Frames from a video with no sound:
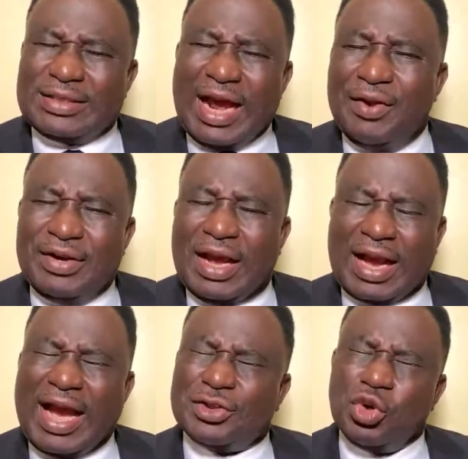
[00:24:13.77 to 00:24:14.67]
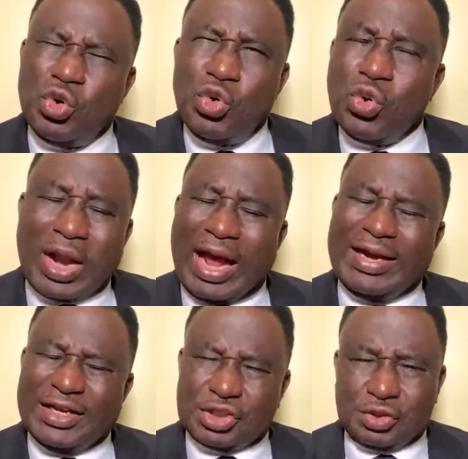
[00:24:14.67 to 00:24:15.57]
down the car to look
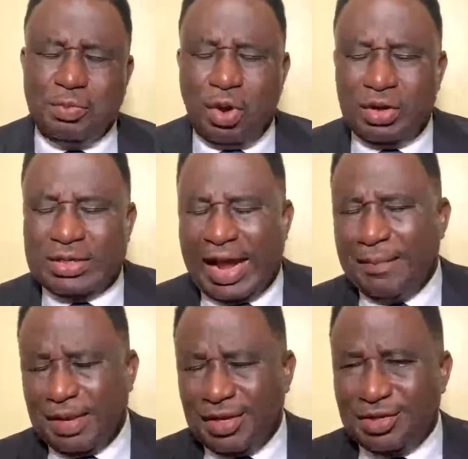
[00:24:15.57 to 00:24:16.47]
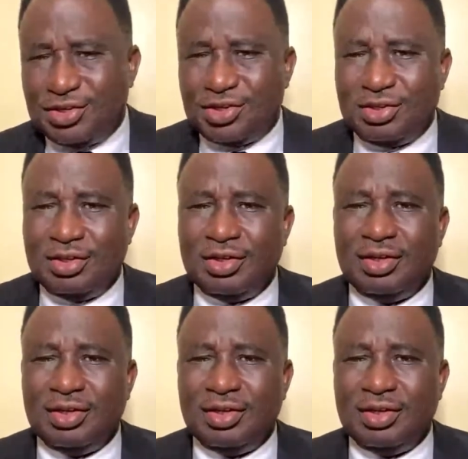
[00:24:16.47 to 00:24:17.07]
at the small damage,